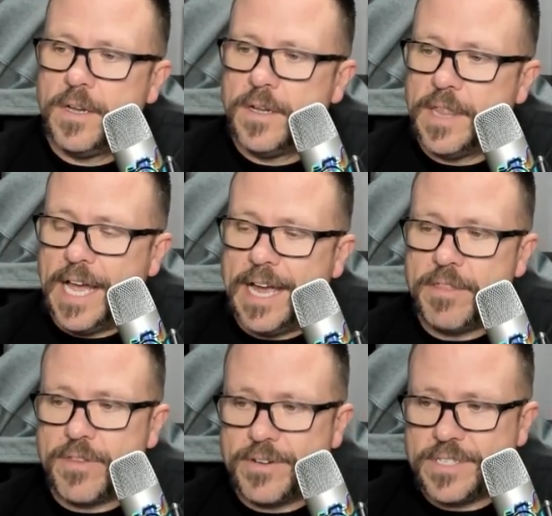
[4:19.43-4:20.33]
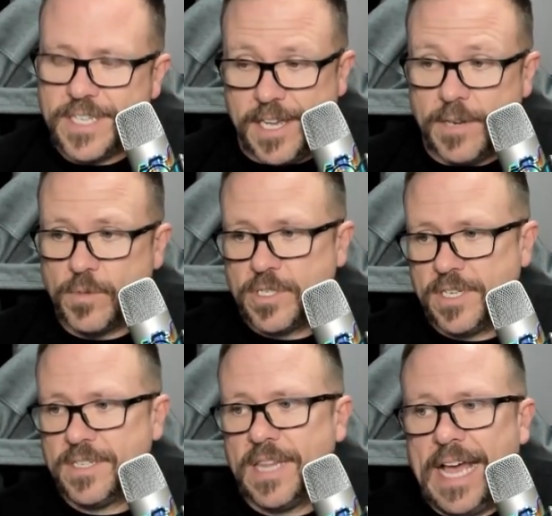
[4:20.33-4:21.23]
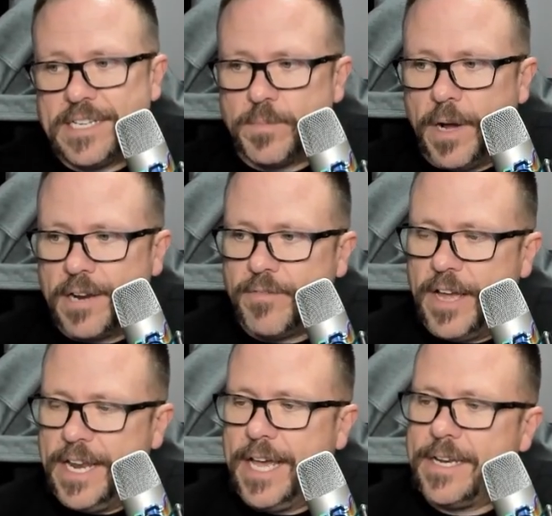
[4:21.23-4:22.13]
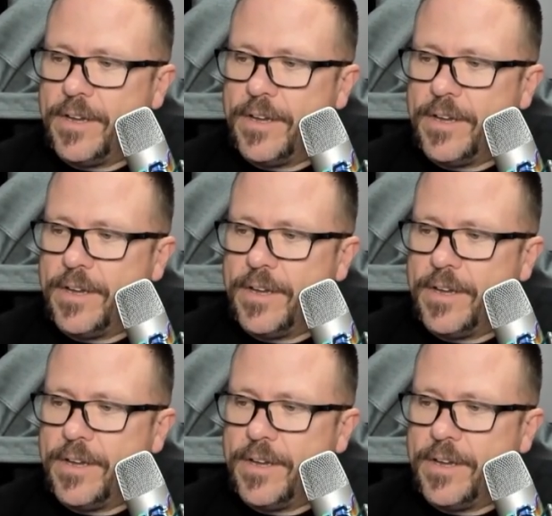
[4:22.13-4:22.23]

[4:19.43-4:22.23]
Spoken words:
line 13, which says last modified at.